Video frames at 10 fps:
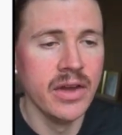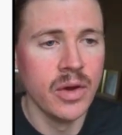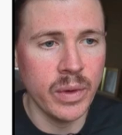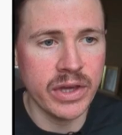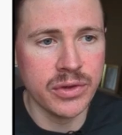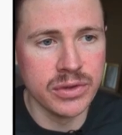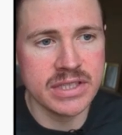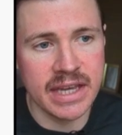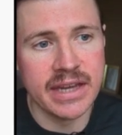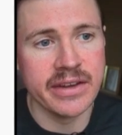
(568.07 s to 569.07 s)
we could
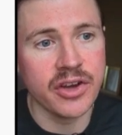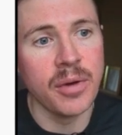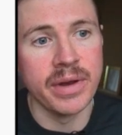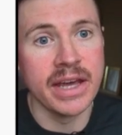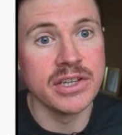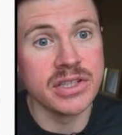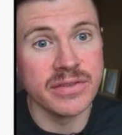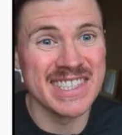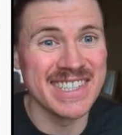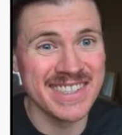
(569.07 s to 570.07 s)
send a combination of
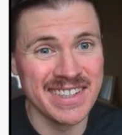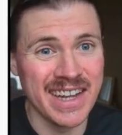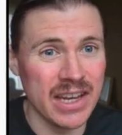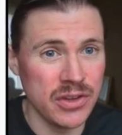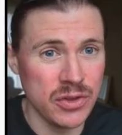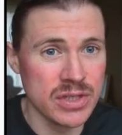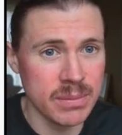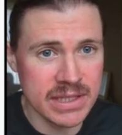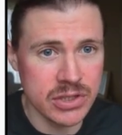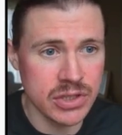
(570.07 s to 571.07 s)
assistant and user
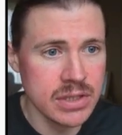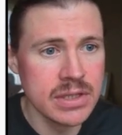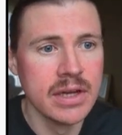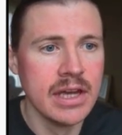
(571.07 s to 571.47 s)
messages.